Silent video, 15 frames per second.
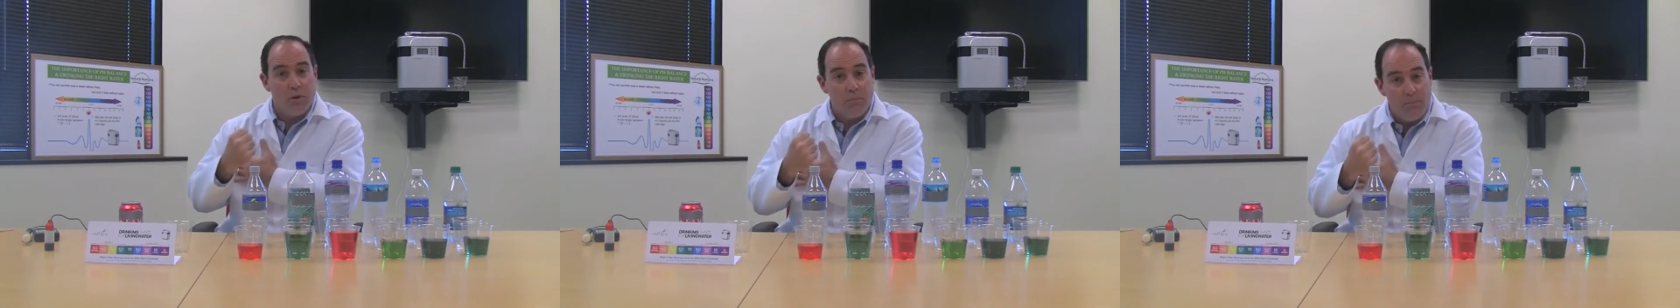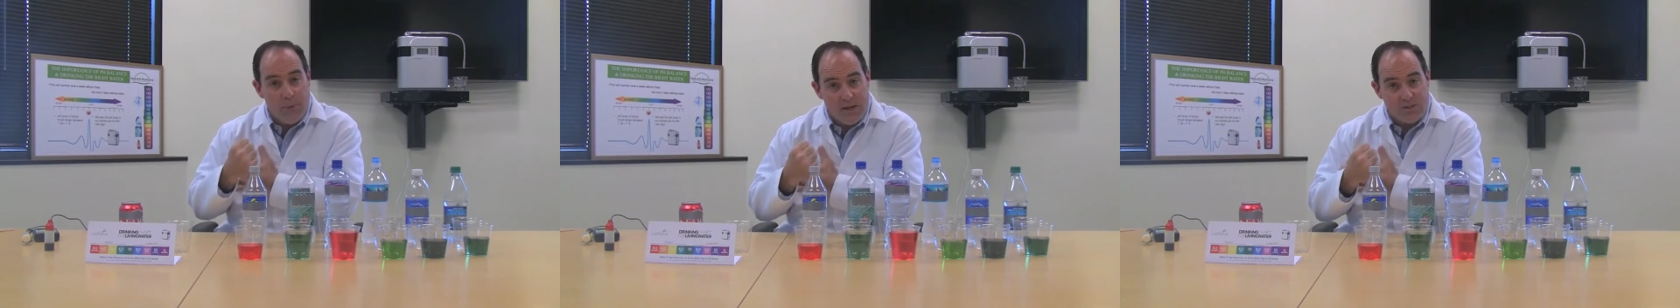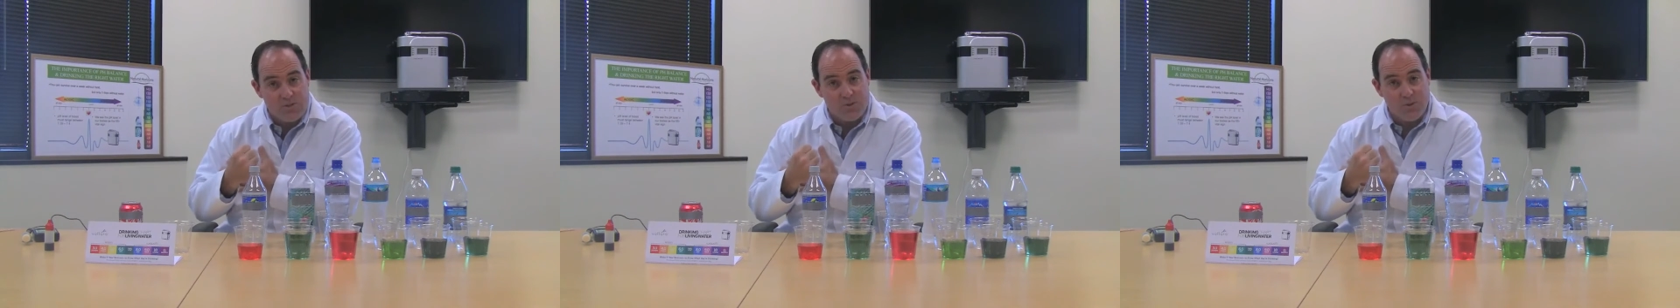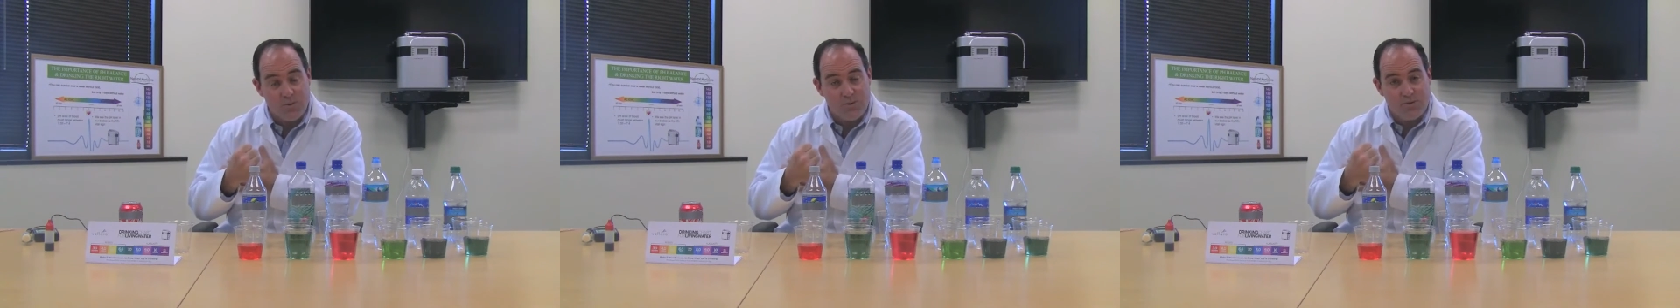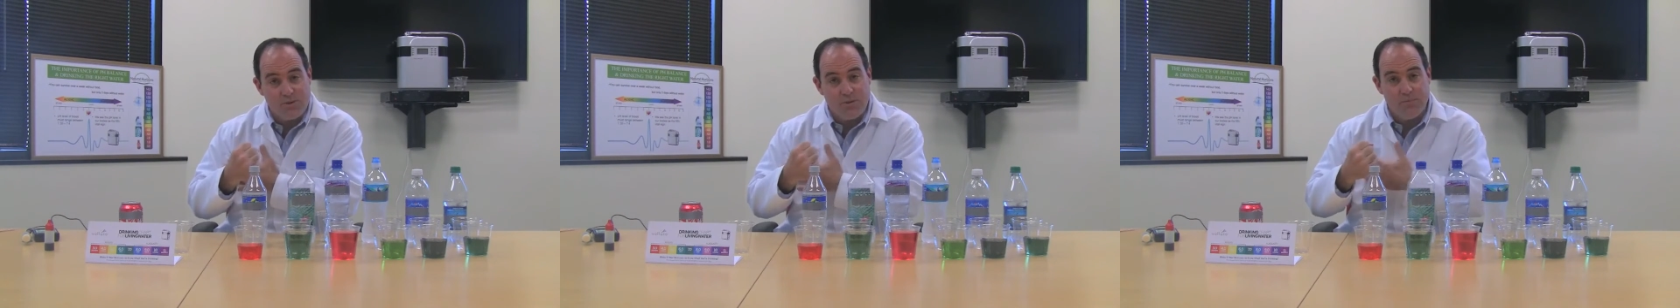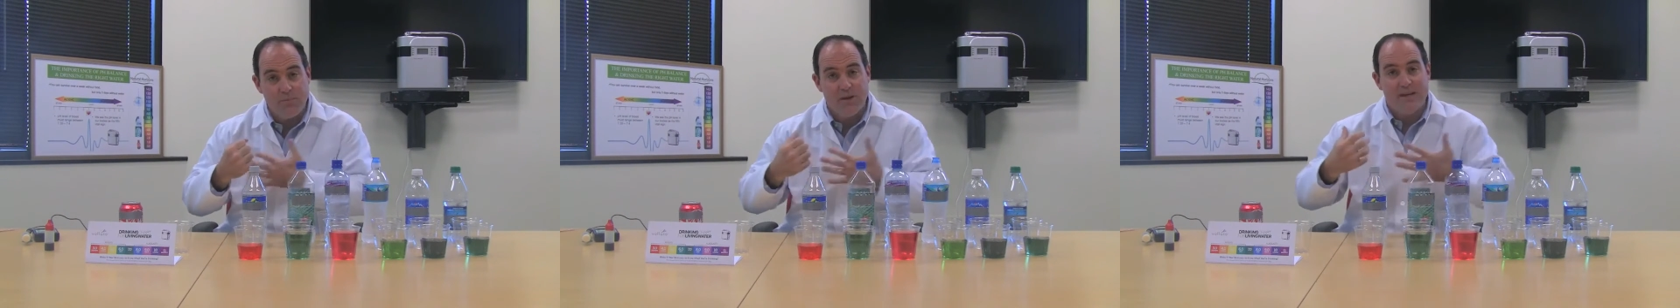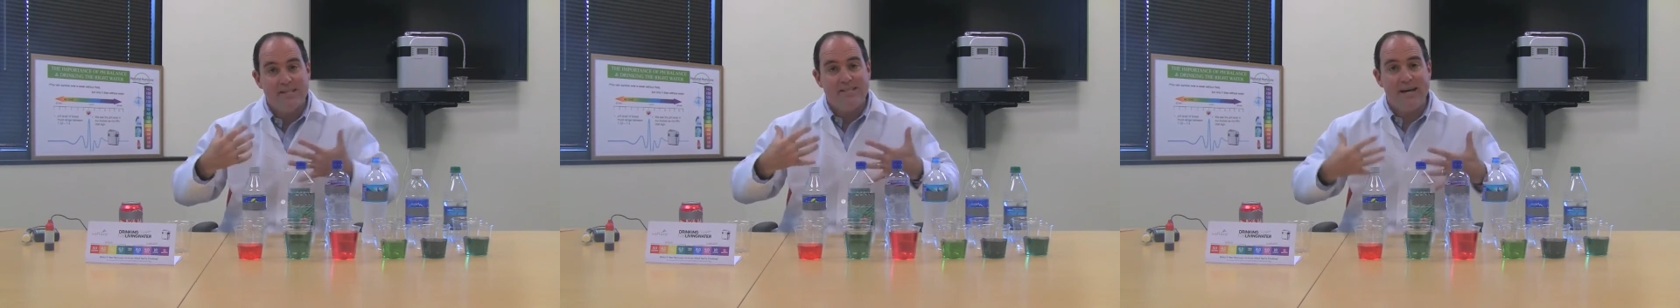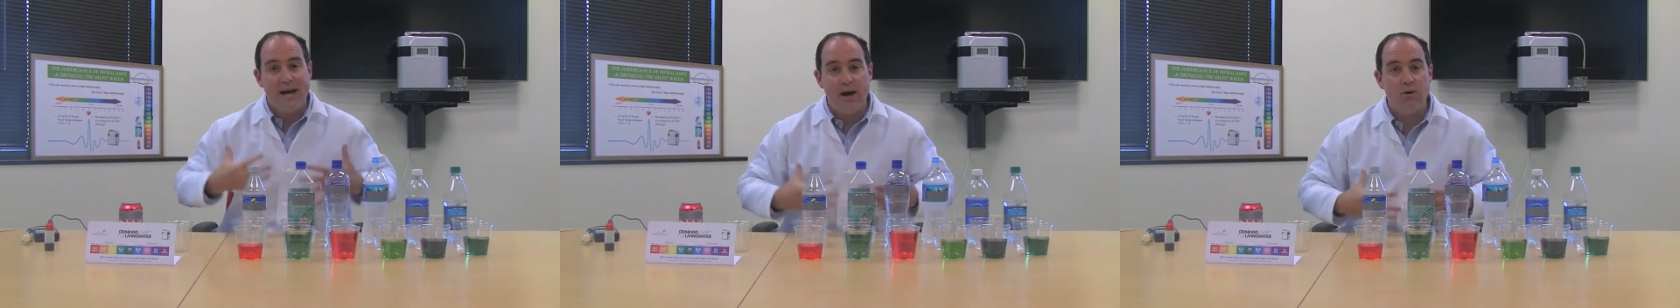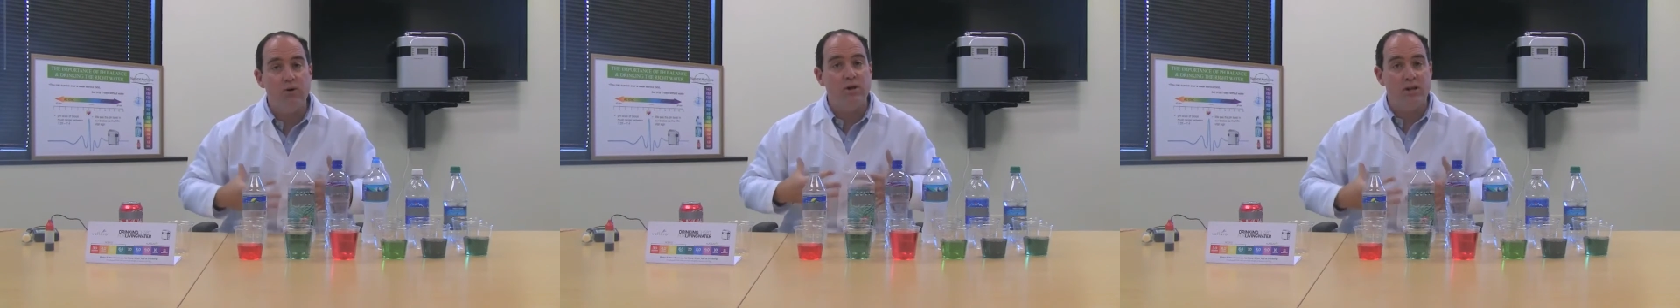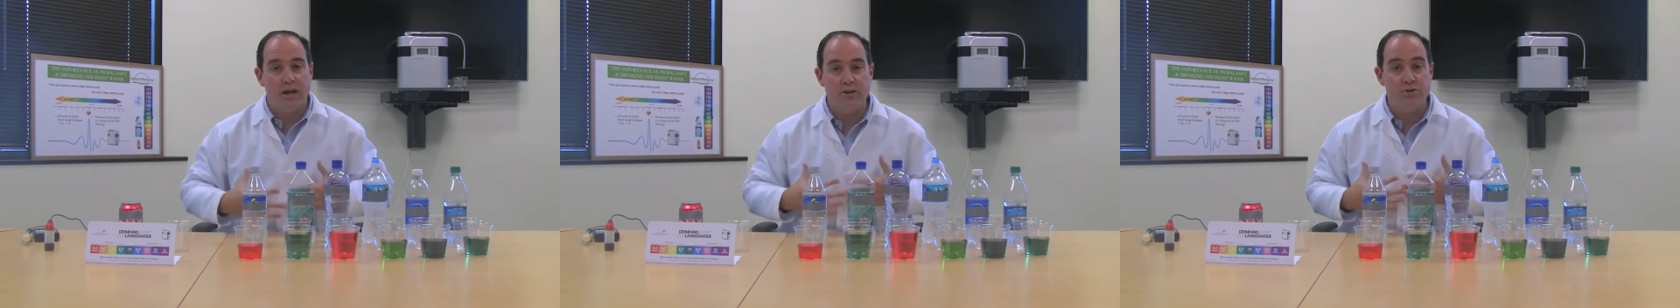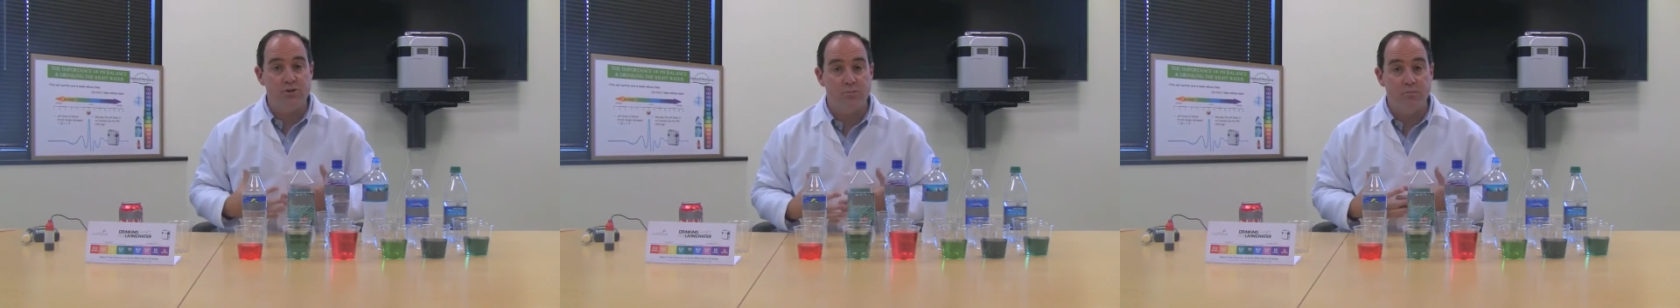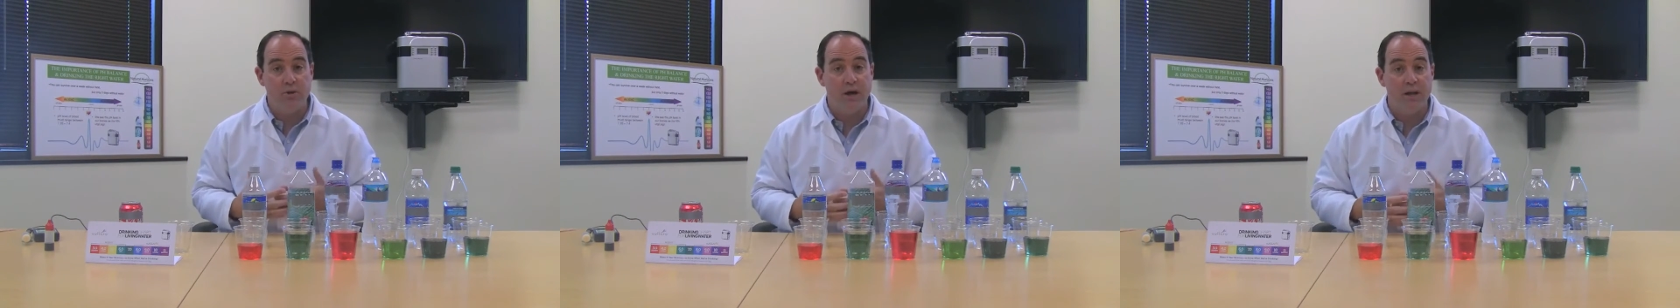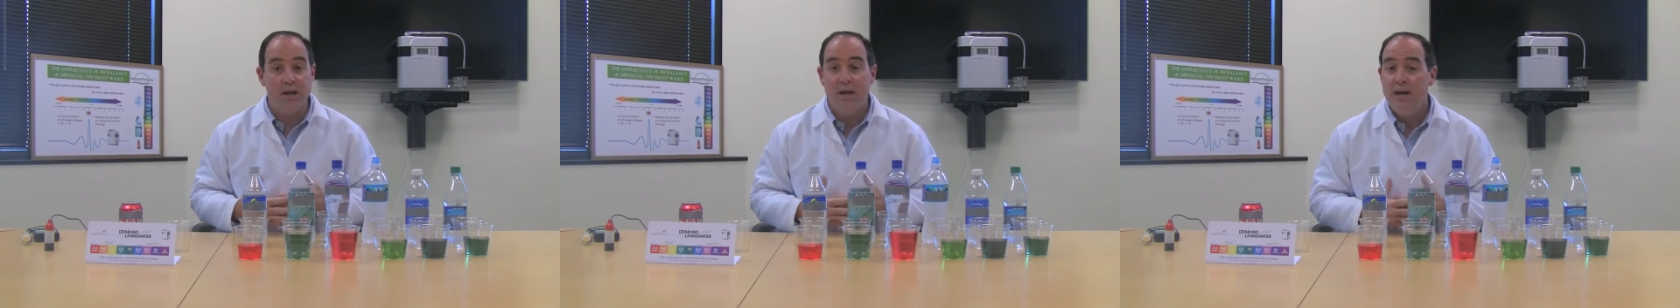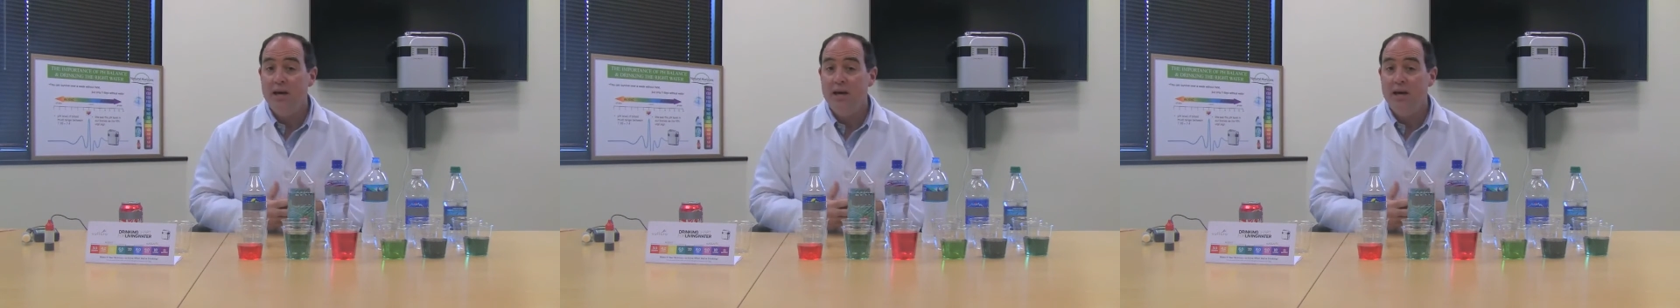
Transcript: muscles to alkalize your blood.